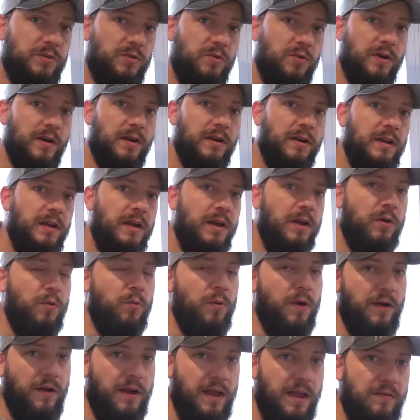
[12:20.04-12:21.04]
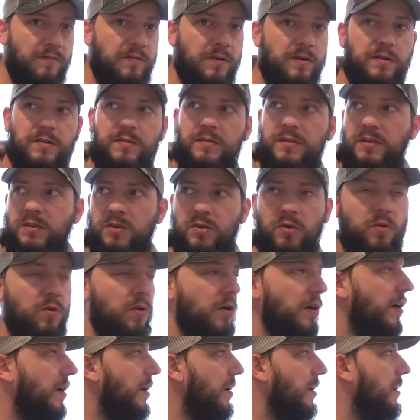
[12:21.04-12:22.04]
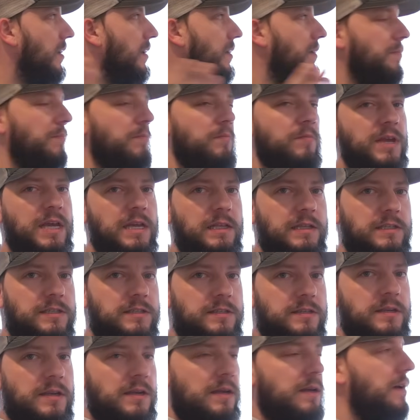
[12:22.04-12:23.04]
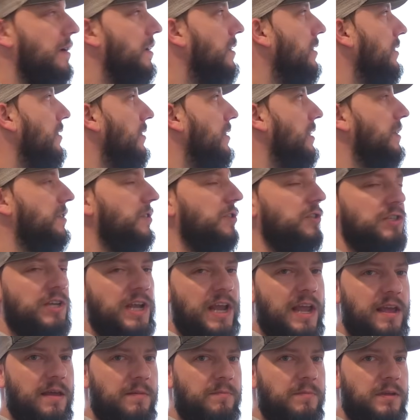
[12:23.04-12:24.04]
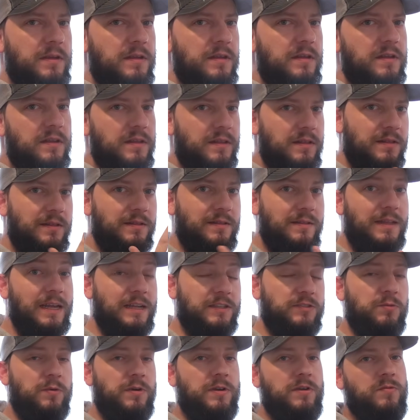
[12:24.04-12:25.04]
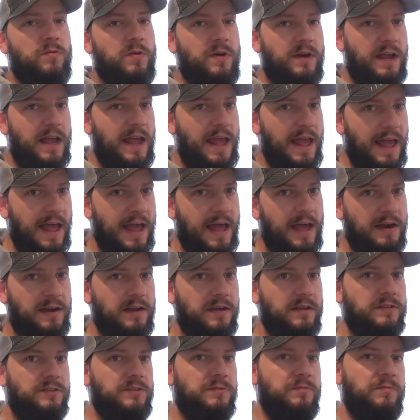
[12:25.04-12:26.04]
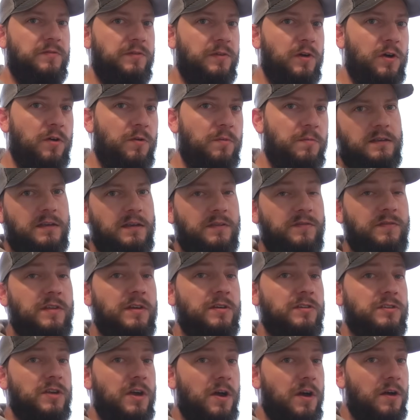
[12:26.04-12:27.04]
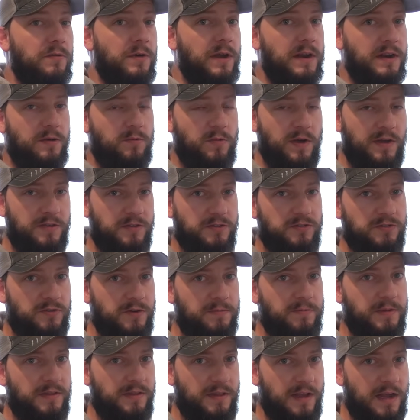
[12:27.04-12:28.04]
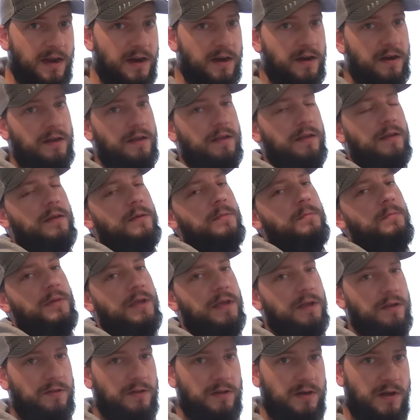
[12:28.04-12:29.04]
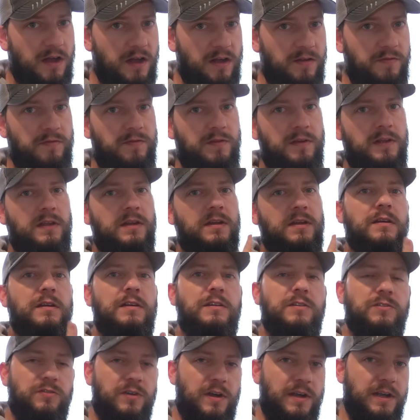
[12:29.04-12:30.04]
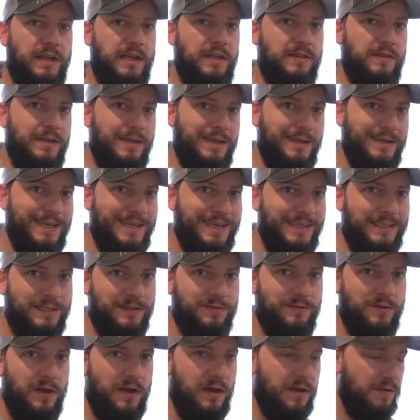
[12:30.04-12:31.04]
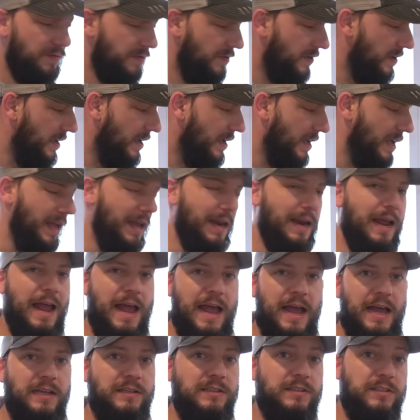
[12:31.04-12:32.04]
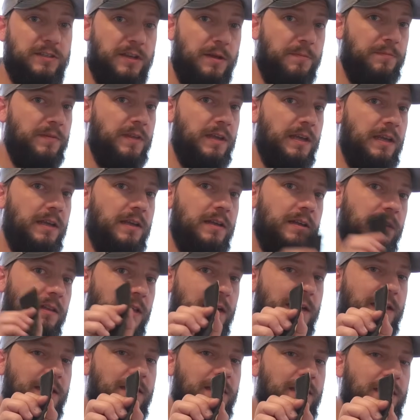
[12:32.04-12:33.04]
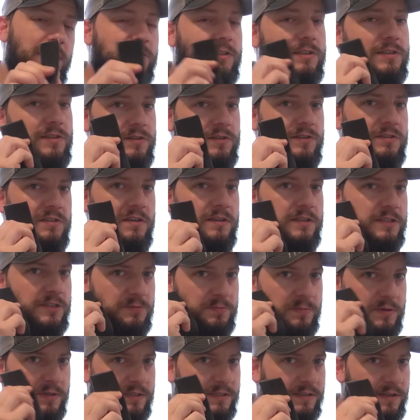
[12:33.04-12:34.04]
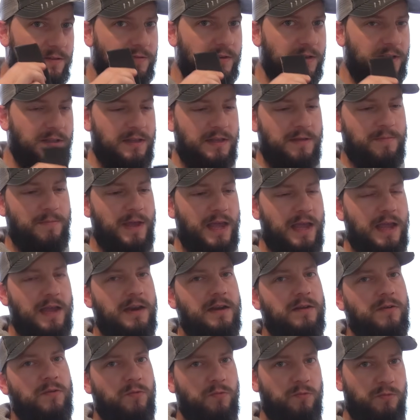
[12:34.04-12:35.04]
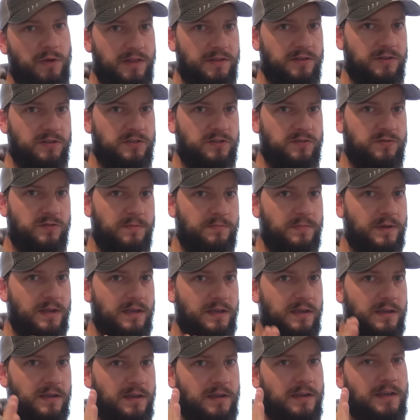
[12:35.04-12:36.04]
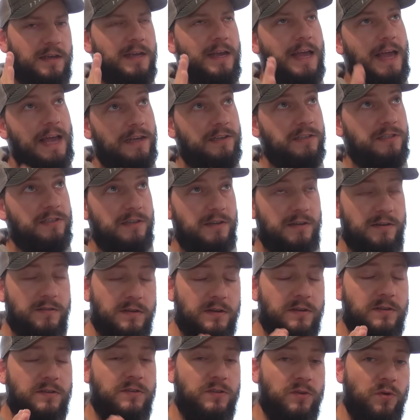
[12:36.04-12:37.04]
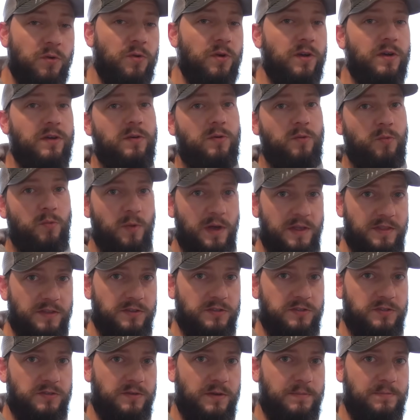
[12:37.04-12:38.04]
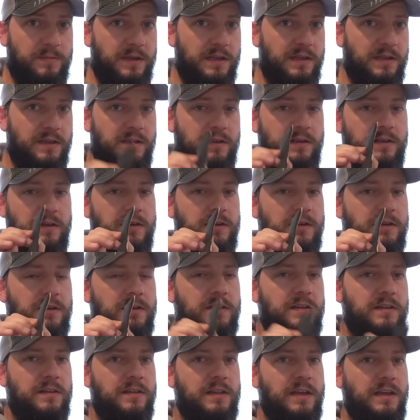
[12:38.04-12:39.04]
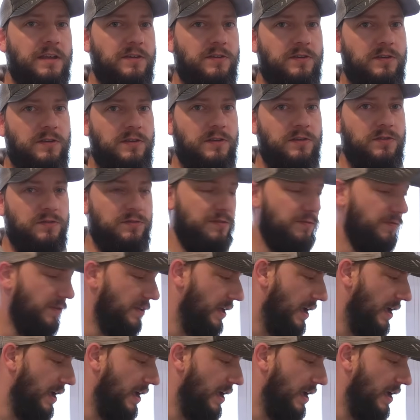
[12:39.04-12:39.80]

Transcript: door, wherever the door meets this jamb, that's where you want to add some foam. If there's already weather stripping there, peel it off, try and get the adhesive off, and add something like this. There's specifically made weather stripping, exterior door weather stripping that you could use for